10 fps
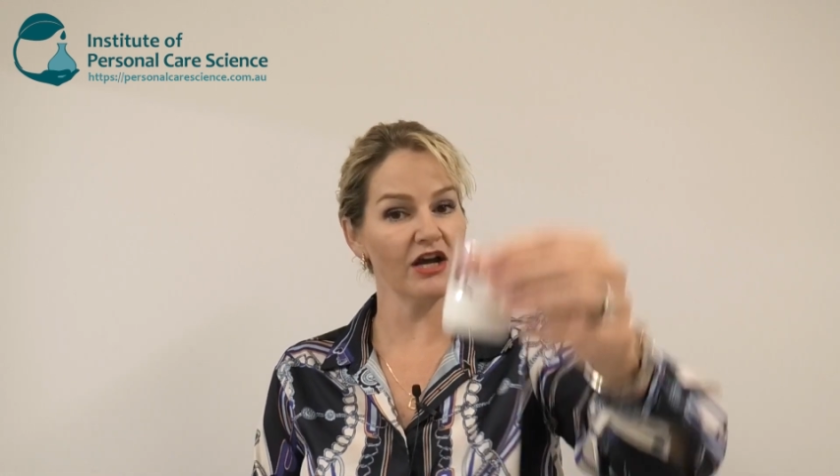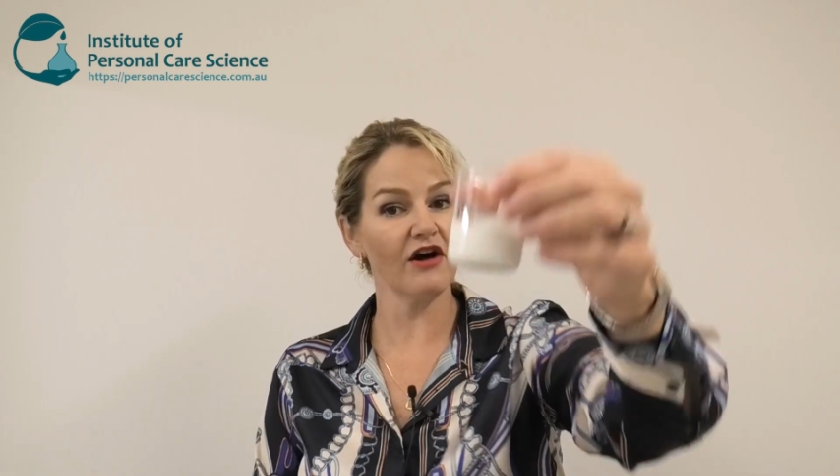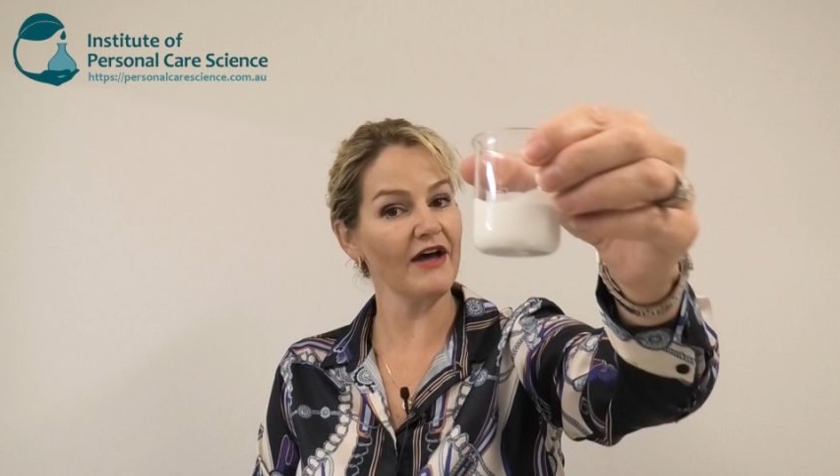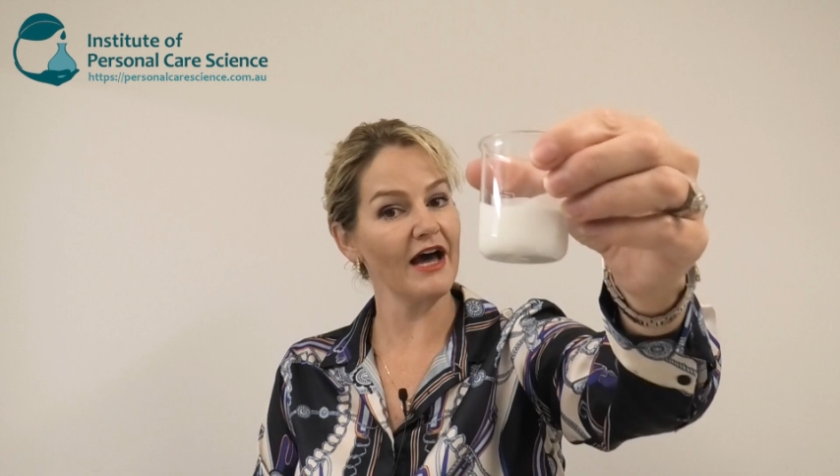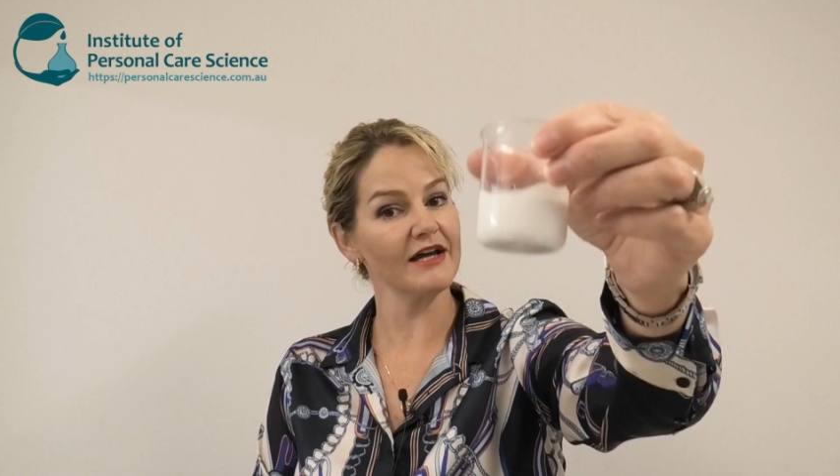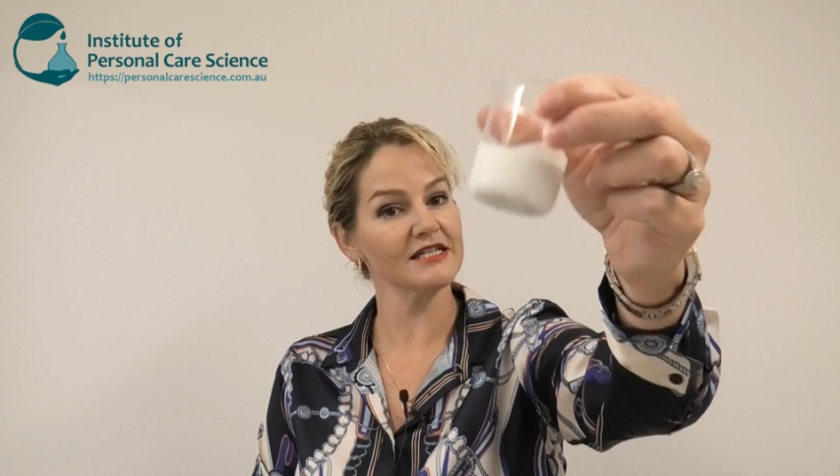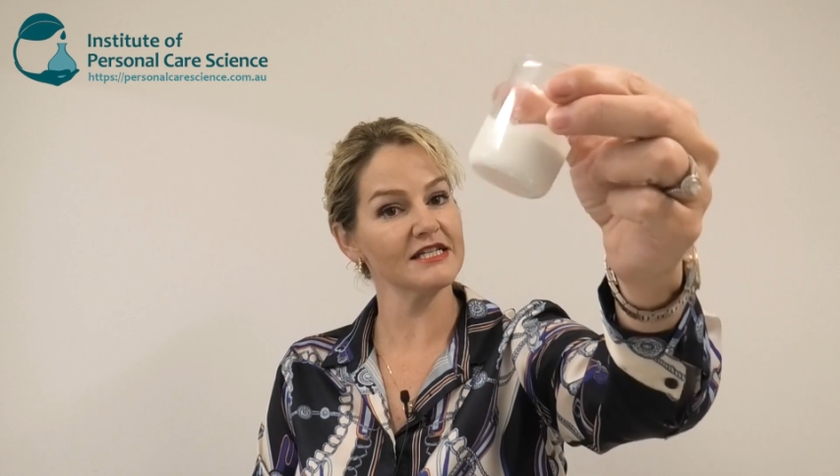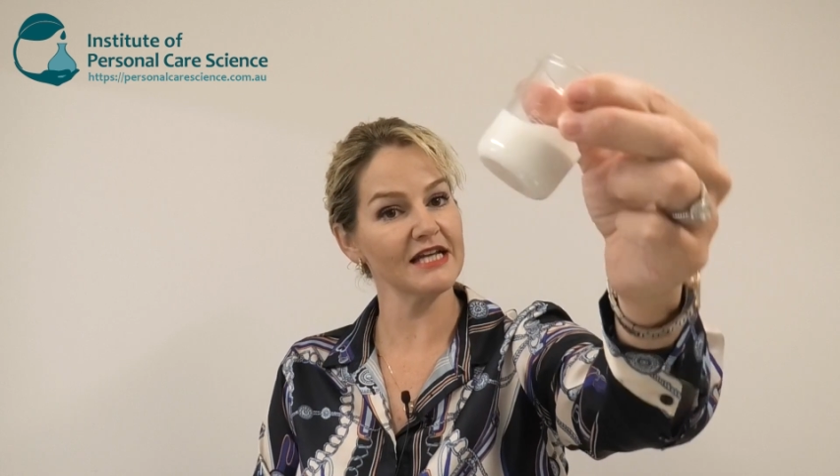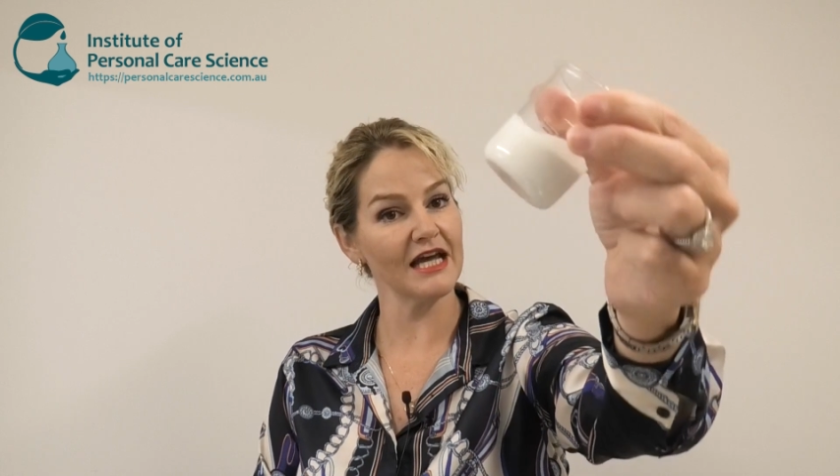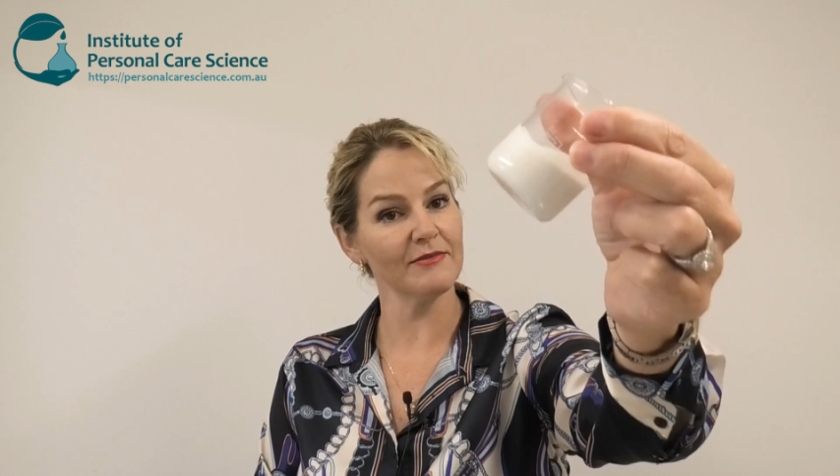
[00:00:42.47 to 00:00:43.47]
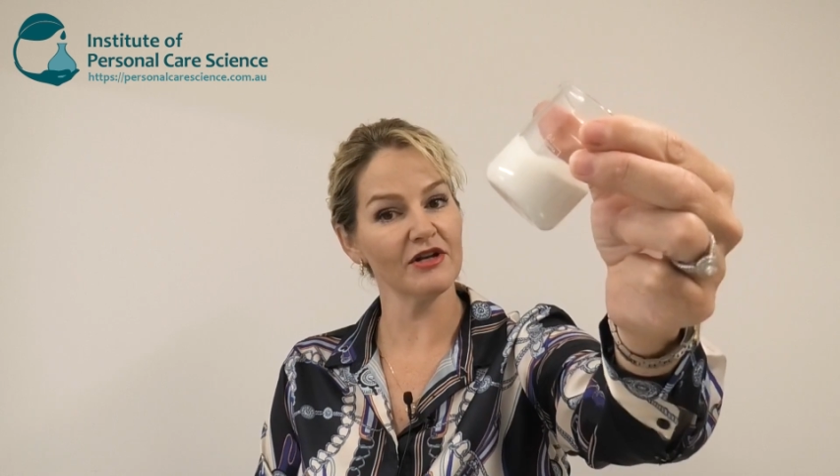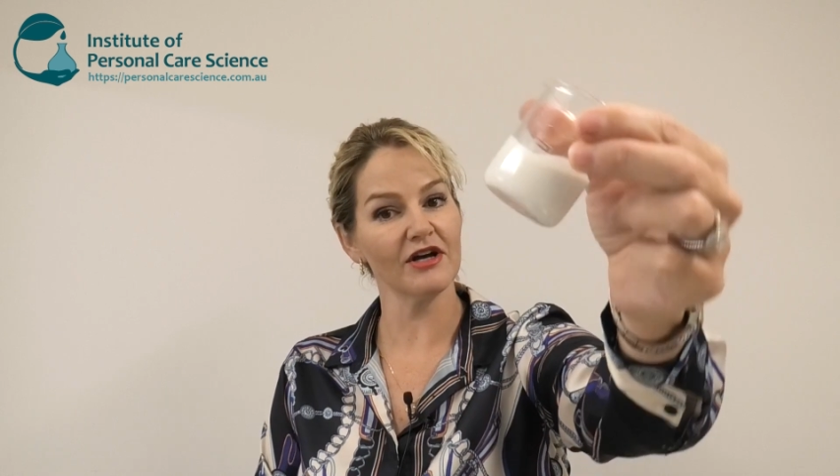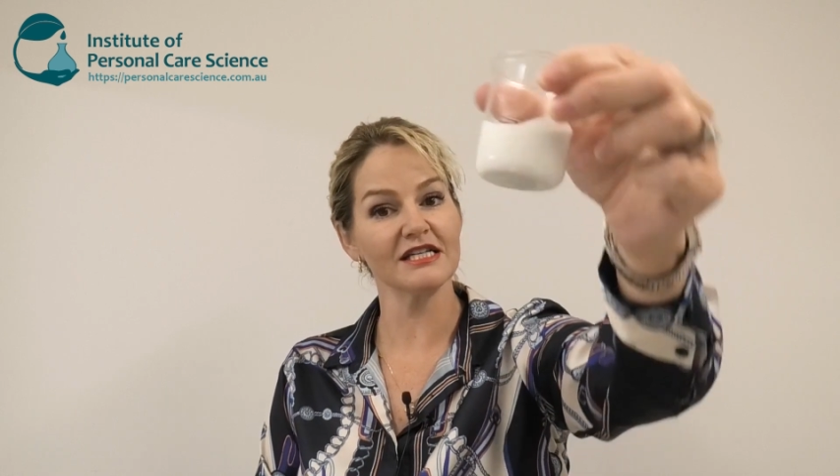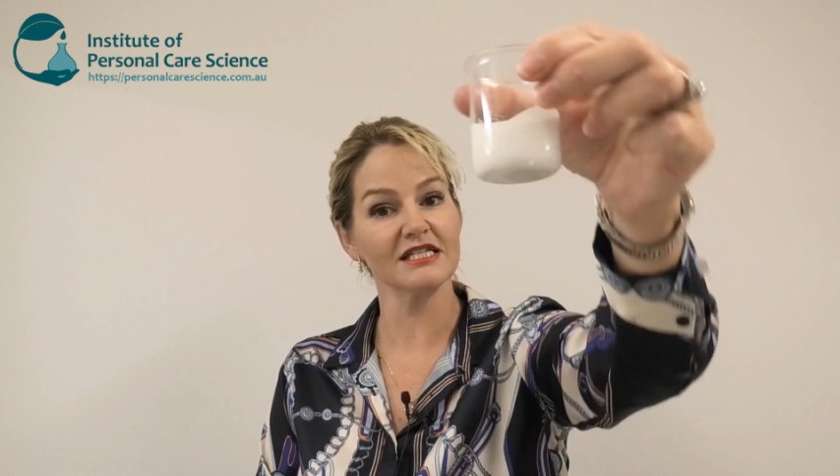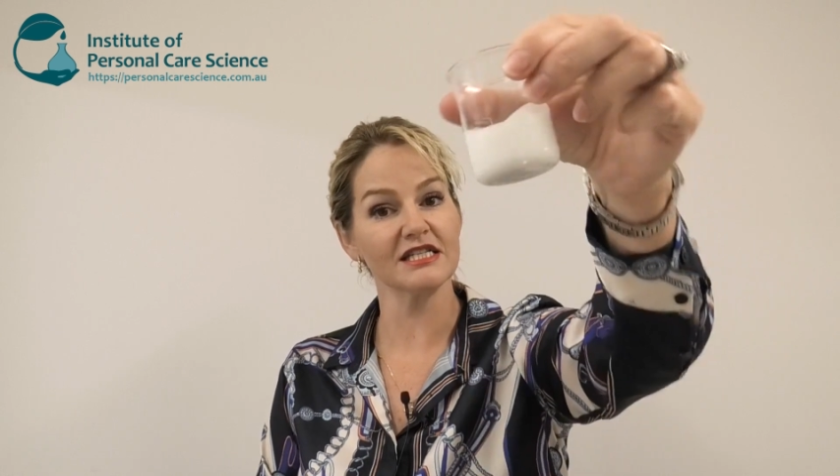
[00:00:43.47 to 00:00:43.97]
of how to
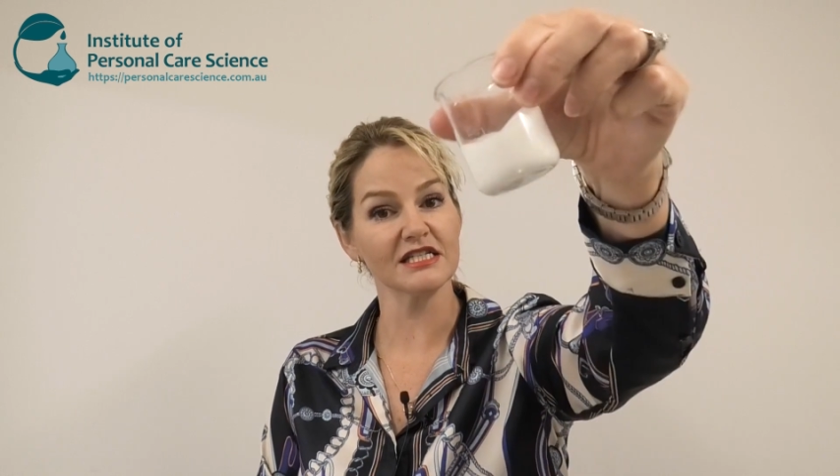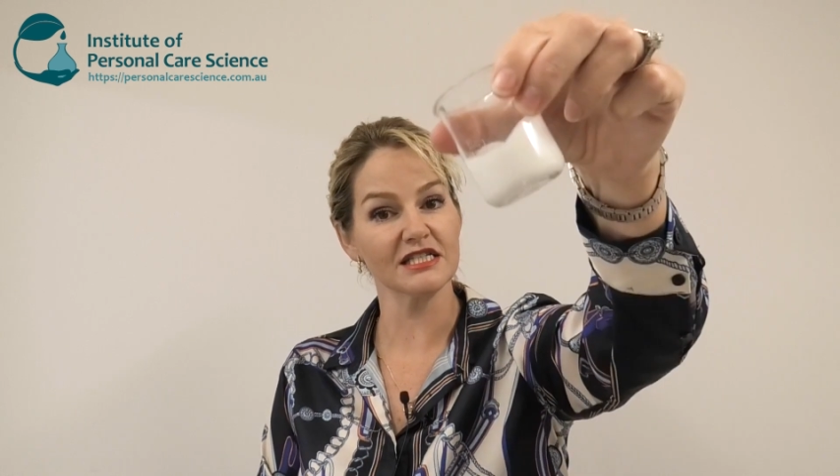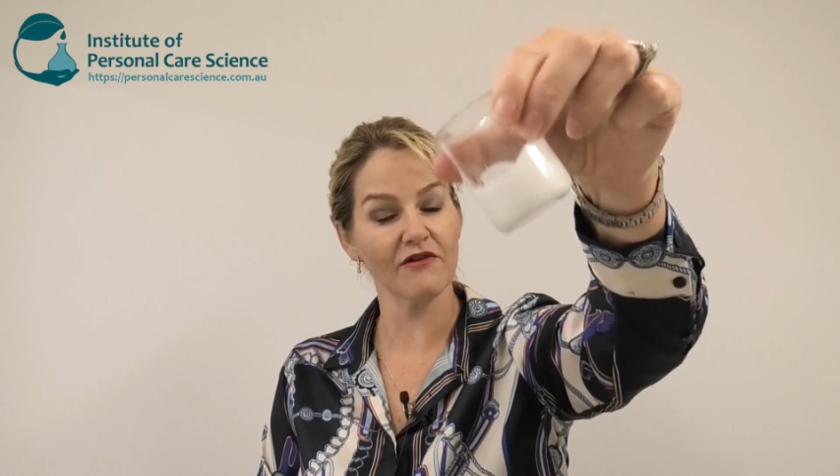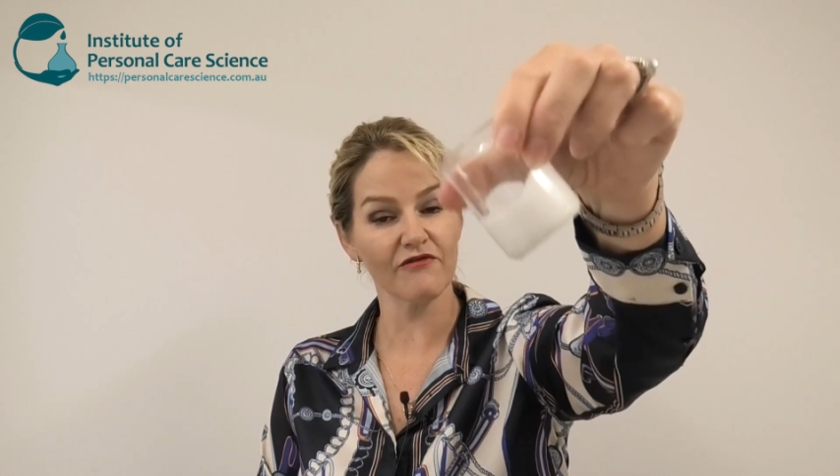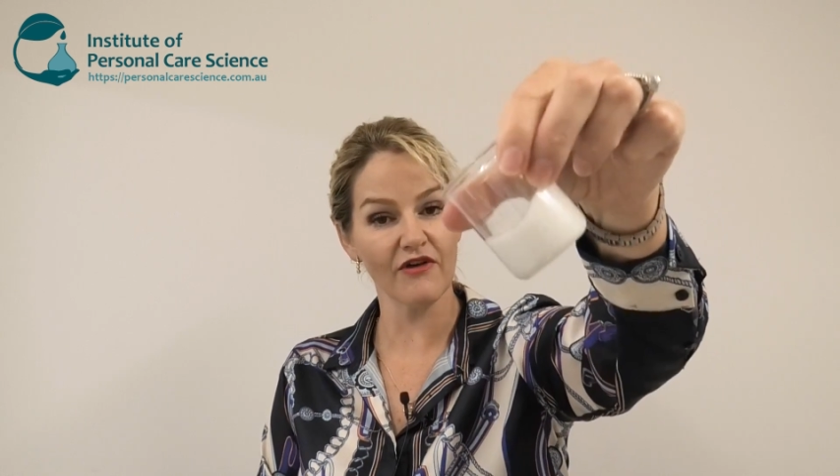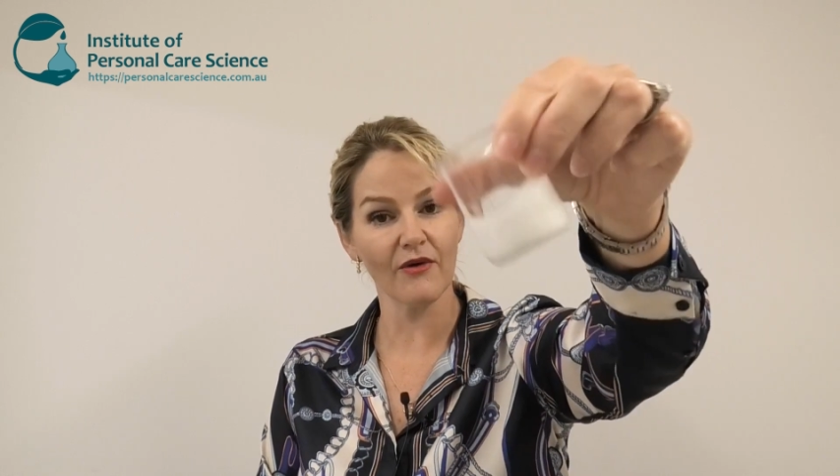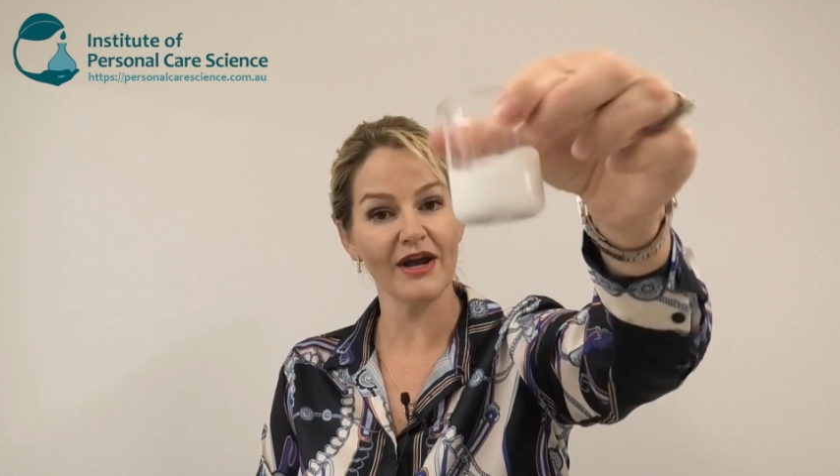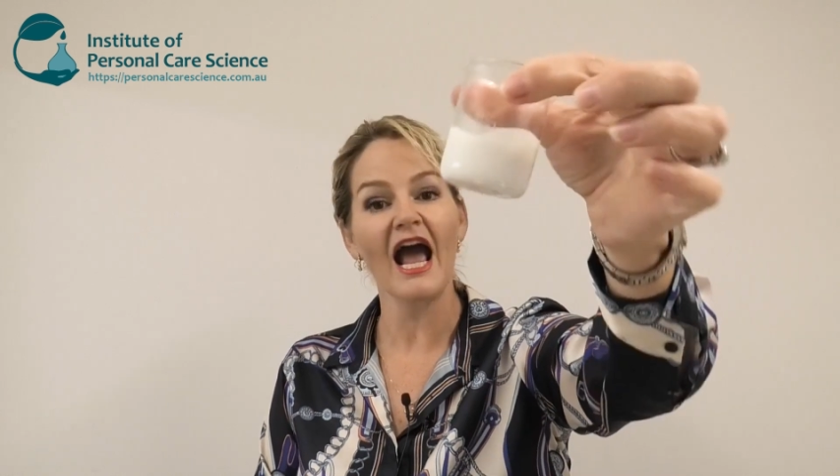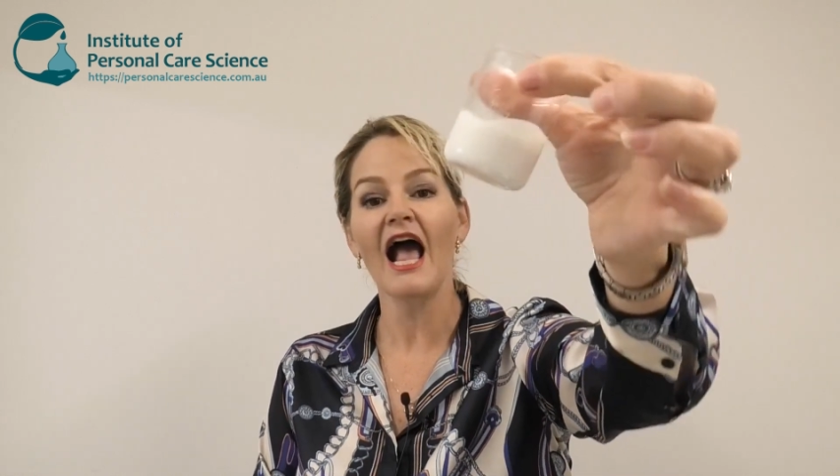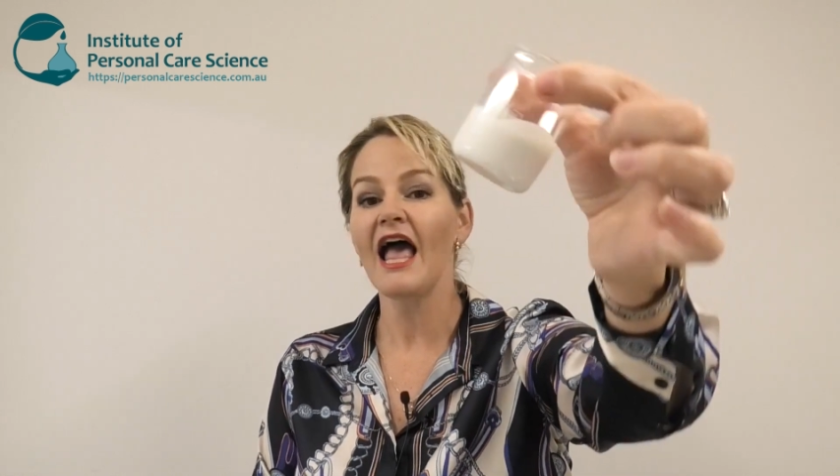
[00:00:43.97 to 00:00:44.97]
stabilise this very